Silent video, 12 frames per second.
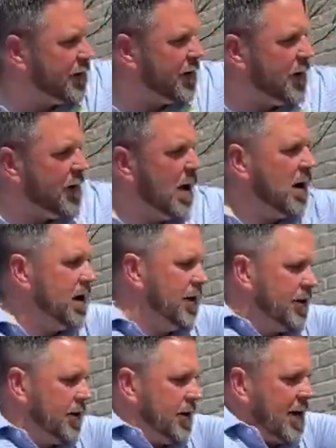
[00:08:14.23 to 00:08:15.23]
So I'm going
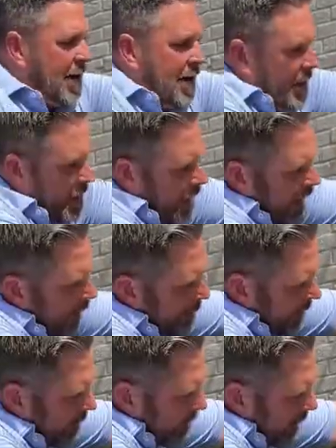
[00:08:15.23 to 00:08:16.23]
to do that. I'll
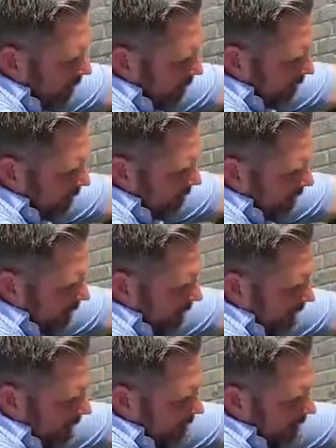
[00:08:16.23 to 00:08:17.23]
be quick because I've done a
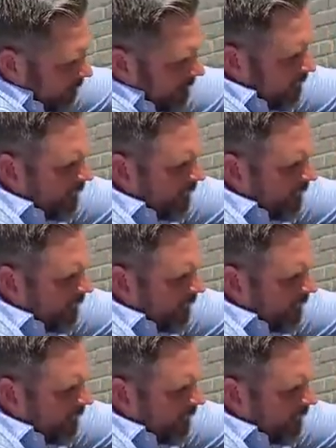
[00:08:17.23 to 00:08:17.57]
lot of this.